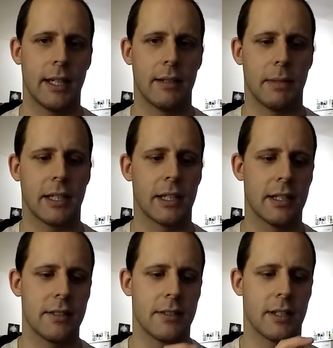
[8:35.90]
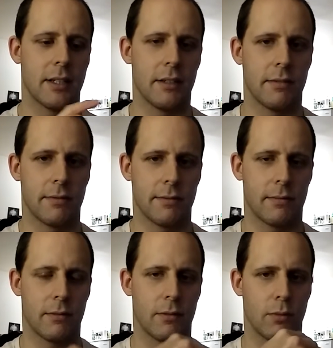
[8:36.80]
and because of
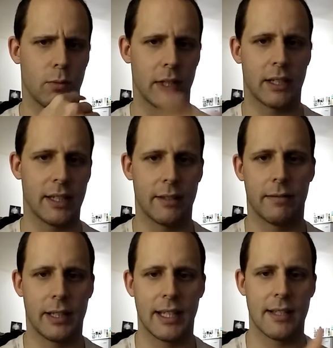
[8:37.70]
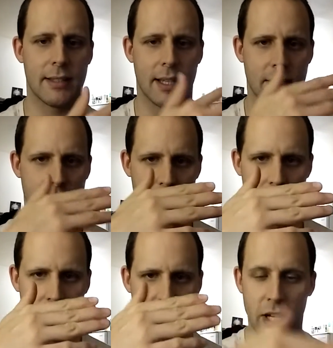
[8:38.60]
what Glen Valez has
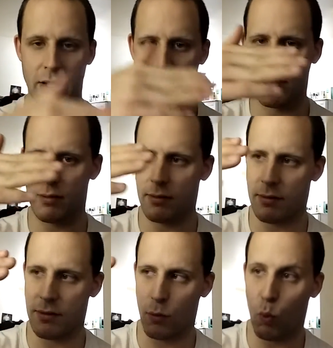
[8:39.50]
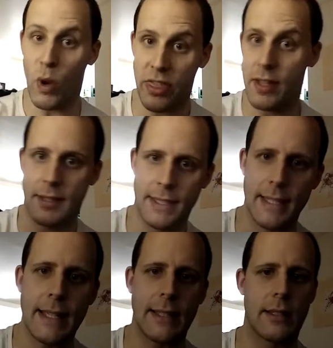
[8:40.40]
done with it
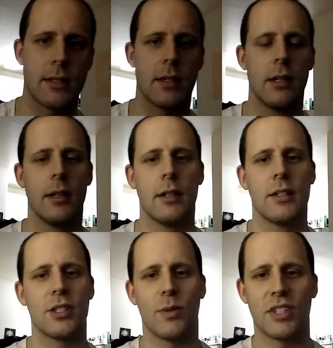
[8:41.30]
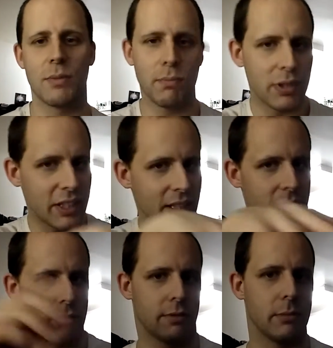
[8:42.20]
since. So it's
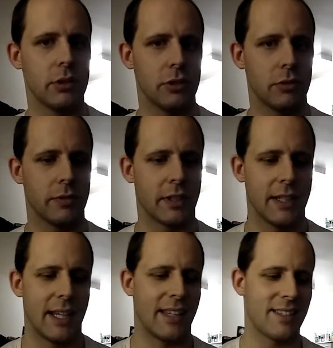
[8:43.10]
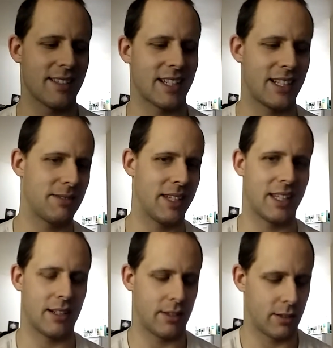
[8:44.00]
completely removed. And this is kind of where you
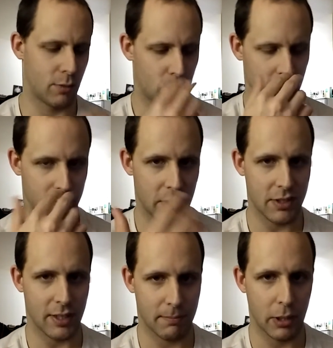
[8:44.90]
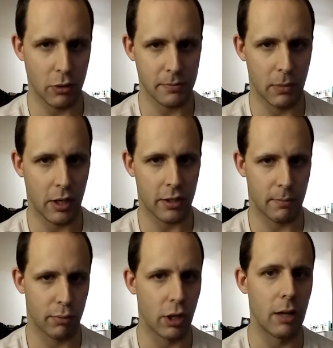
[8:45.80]
get into the world music
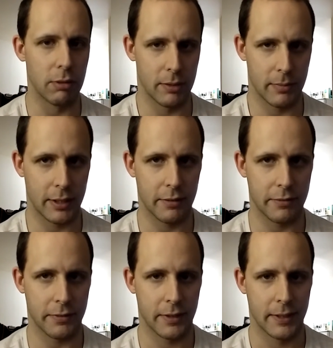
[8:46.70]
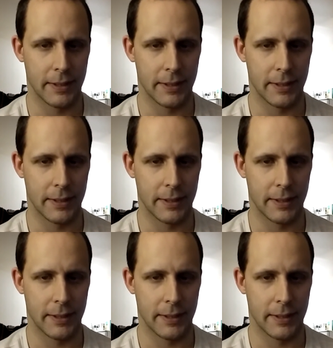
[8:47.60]
postmodern problem of,